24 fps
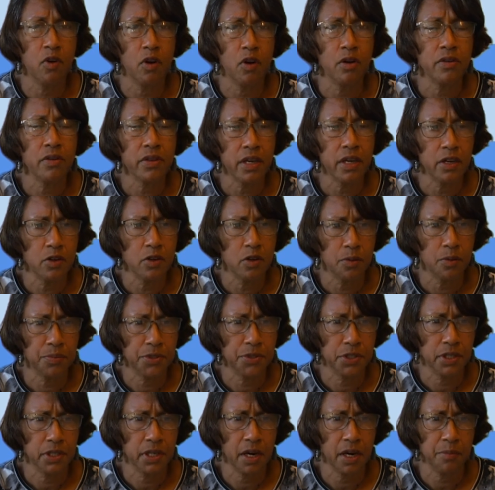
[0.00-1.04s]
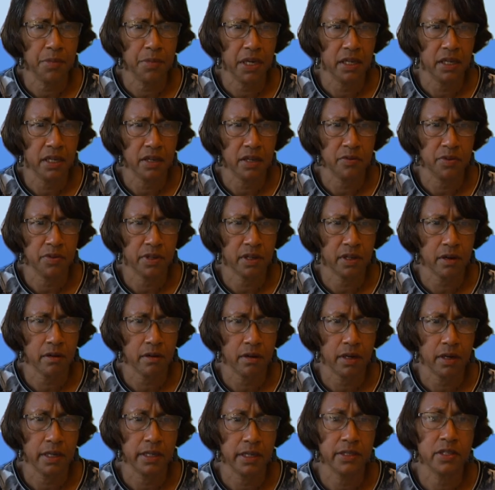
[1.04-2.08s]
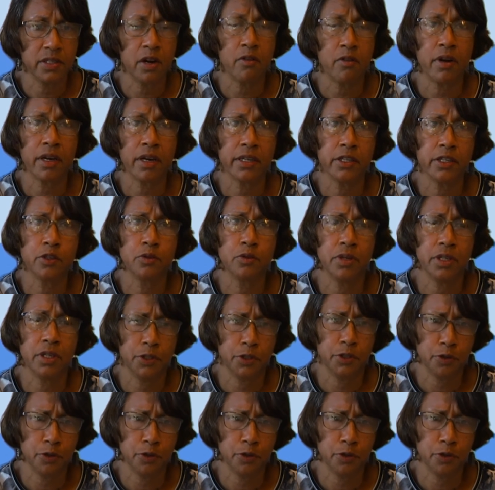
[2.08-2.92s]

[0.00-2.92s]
Following the adoption, our main effort currently is directed to